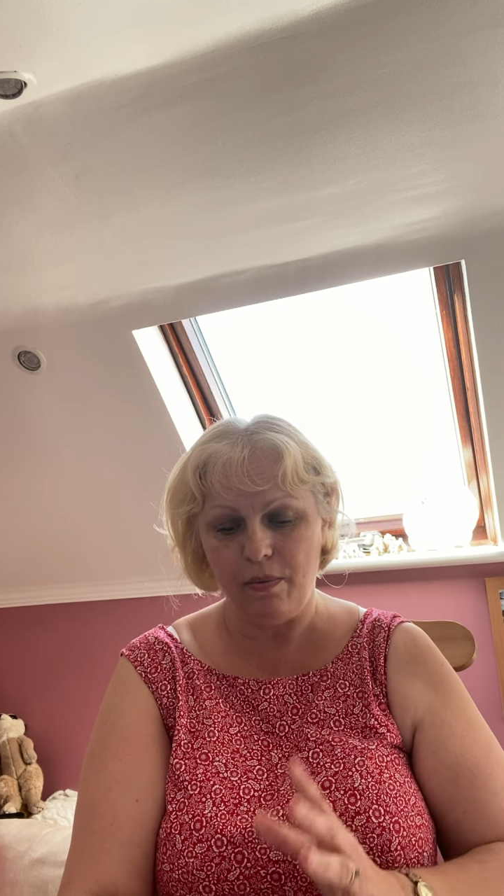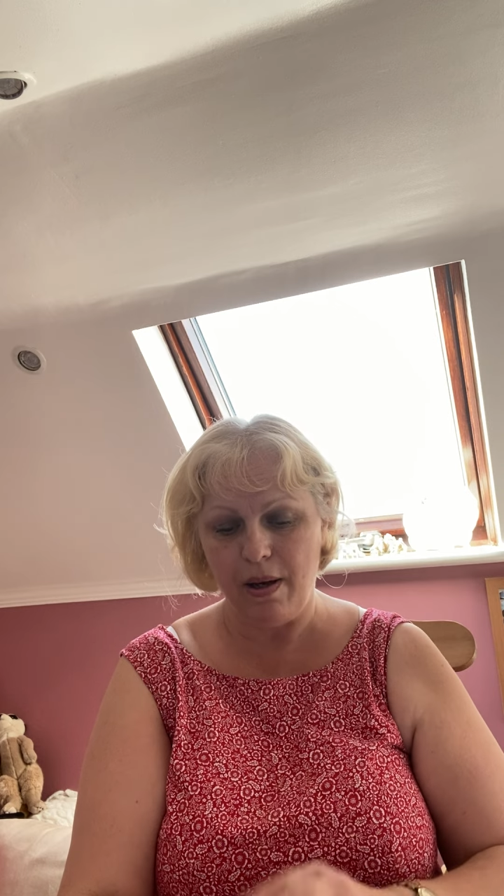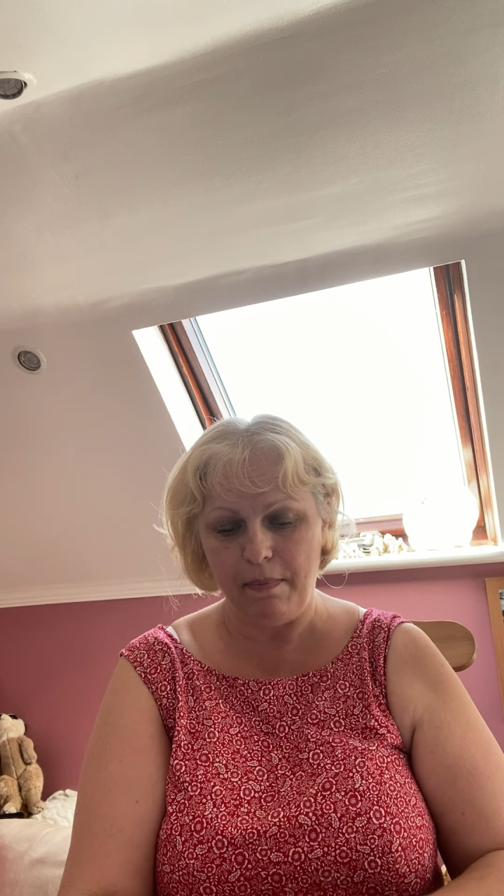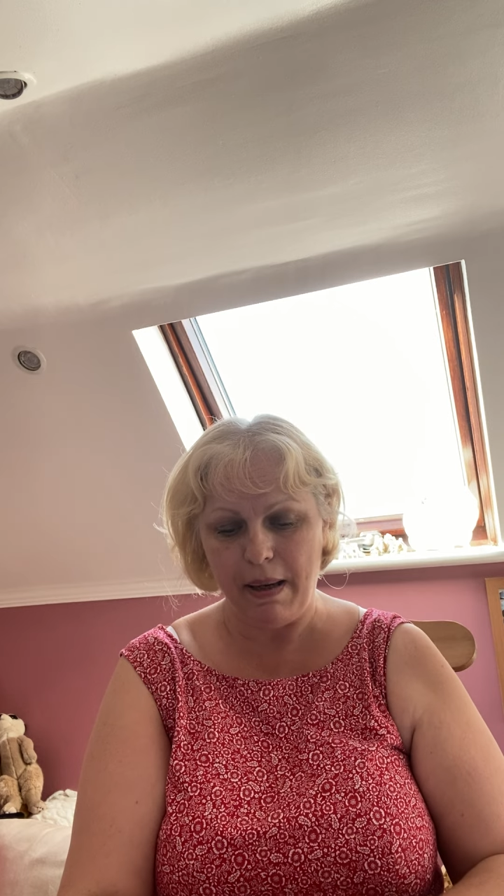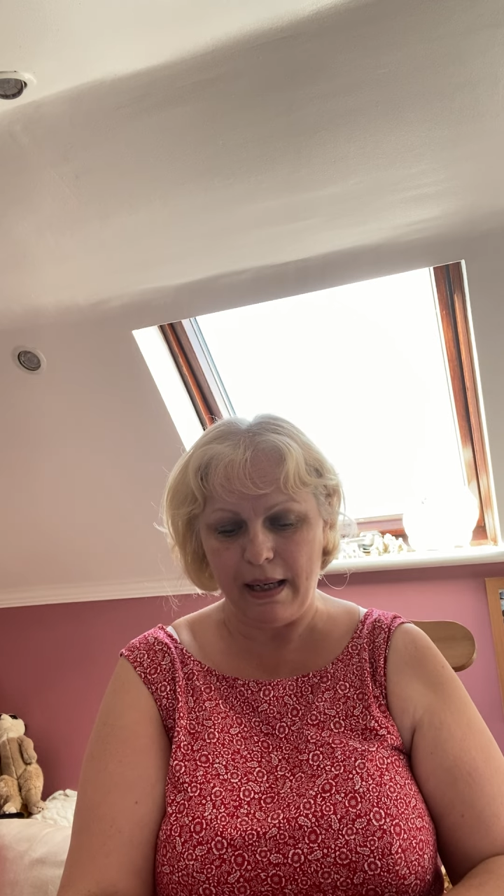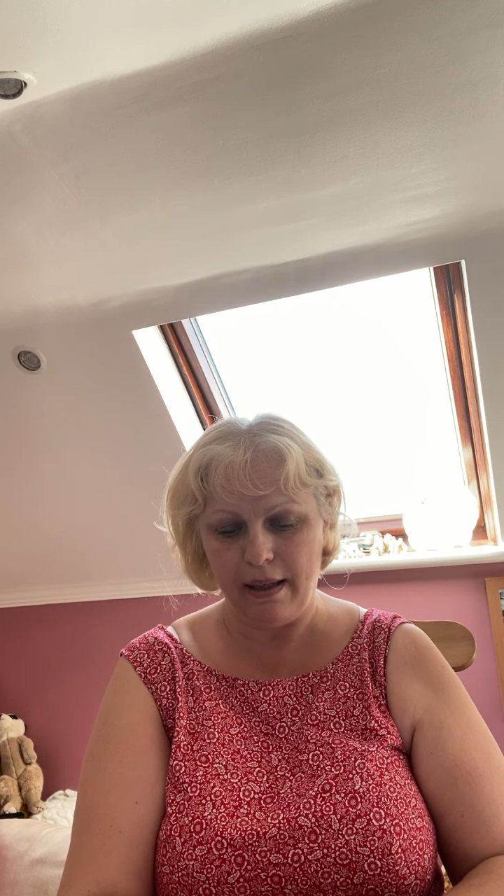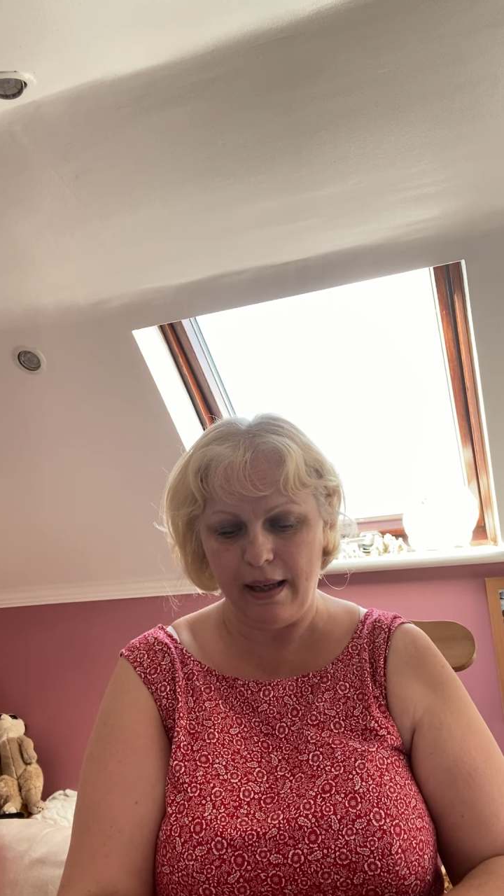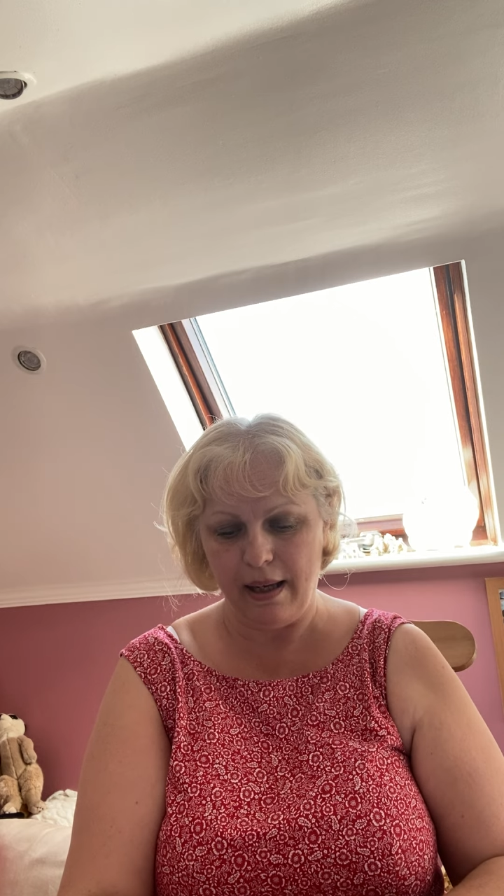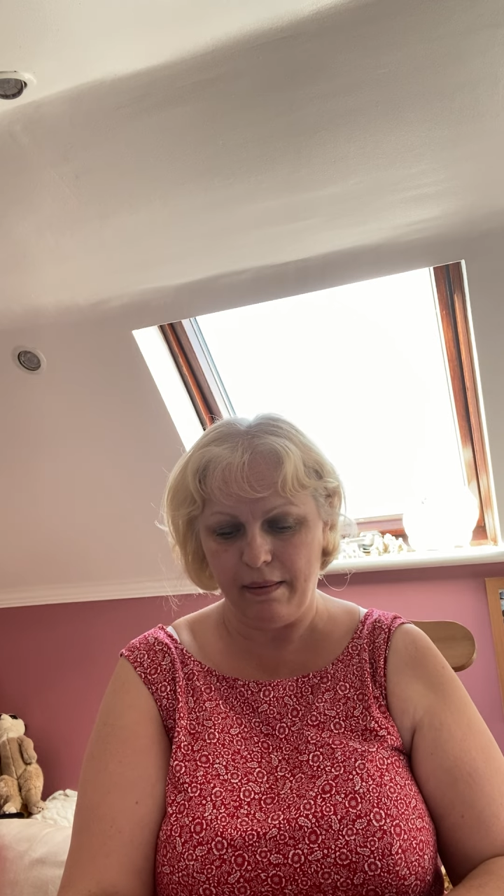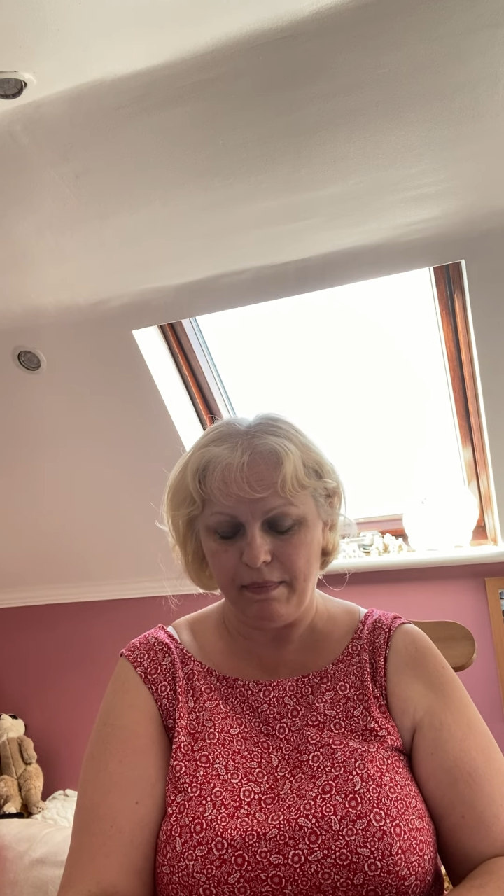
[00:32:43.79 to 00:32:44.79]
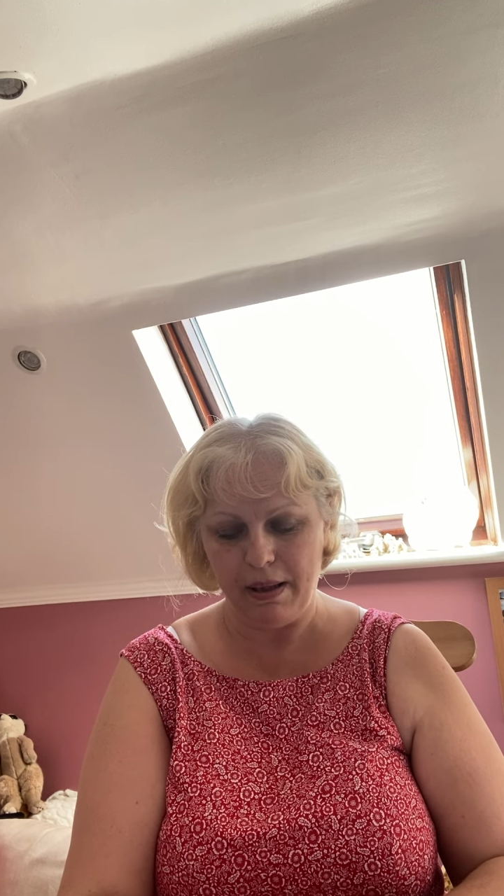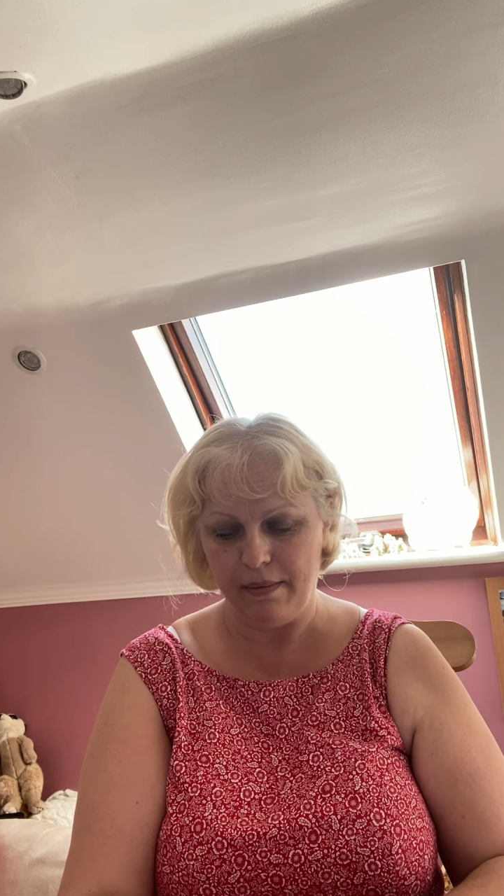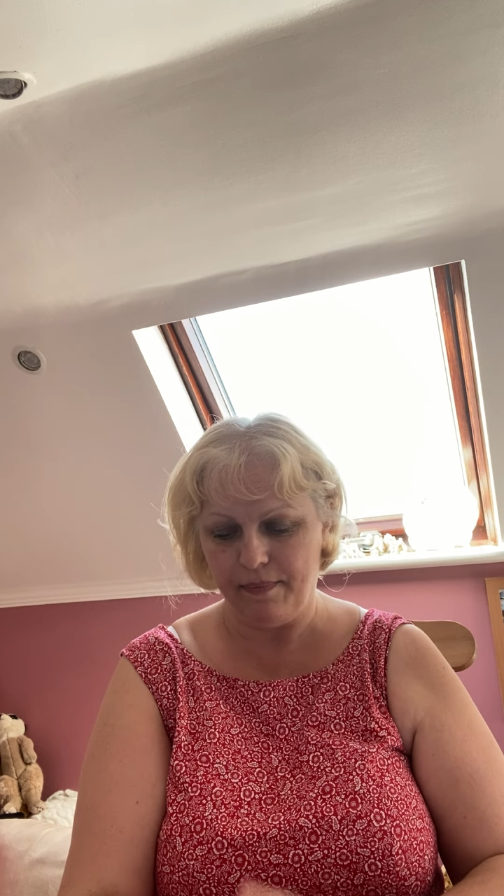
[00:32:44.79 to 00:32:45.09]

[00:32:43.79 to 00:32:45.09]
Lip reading: why I'm panicking, but...